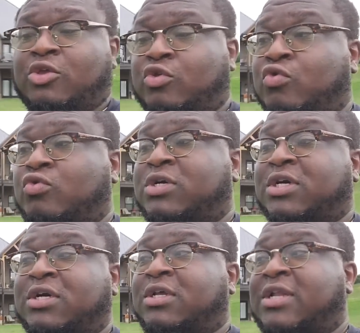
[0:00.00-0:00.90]
You
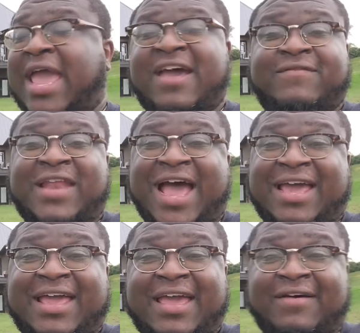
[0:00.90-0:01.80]
could have
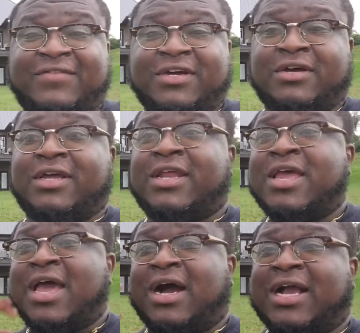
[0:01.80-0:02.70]
not have done
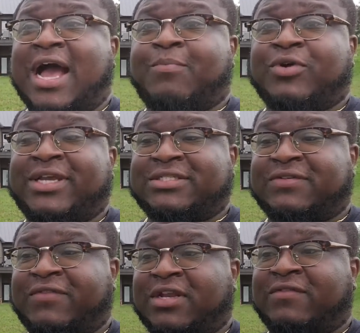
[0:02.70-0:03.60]
a
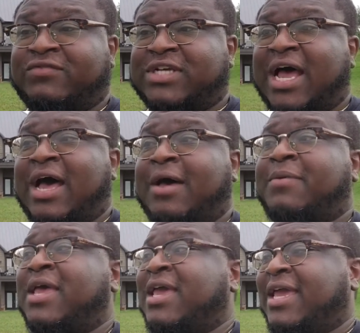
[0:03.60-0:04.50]
comprehensive enough job